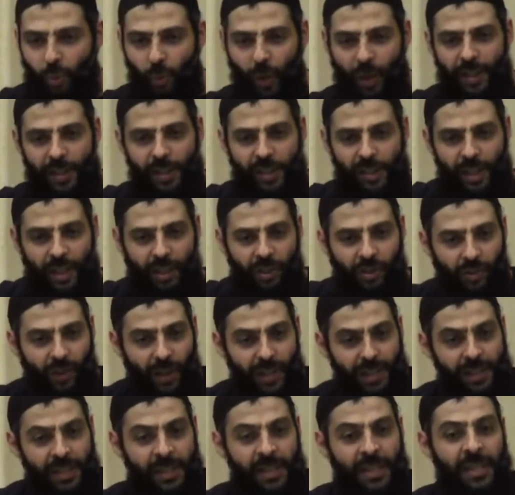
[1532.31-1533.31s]
twice and
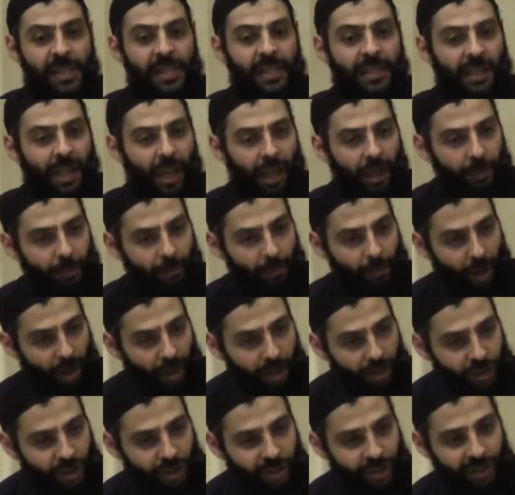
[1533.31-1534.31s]
twice till I'm
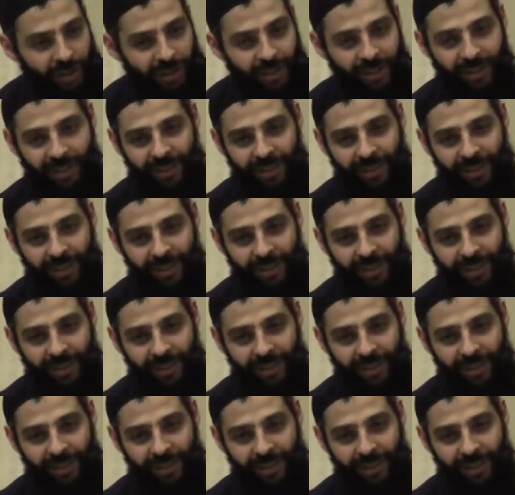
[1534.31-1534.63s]
polished.